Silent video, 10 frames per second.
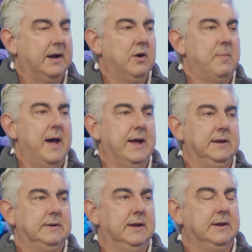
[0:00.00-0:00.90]
I, go back
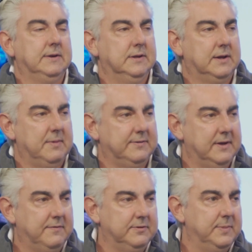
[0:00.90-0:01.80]
and, and look at
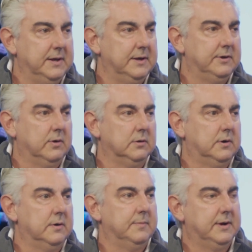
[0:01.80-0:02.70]
myself as being an adult
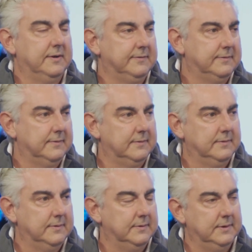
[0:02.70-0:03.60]
learner because,
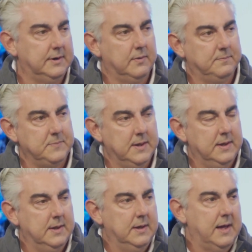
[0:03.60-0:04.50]
you know,
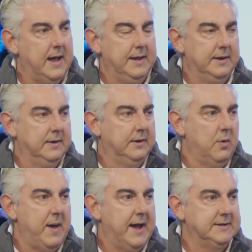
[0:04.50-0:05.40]
I didn't
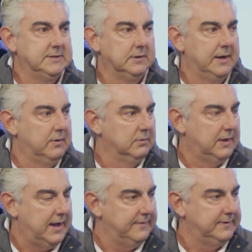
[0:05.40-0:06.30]
go back until later on in
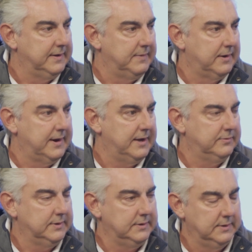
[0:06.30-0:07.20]
life to get my
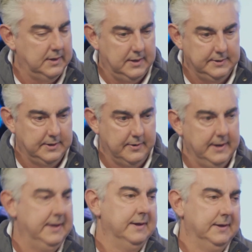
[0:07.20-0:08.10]
graduate uh, degree.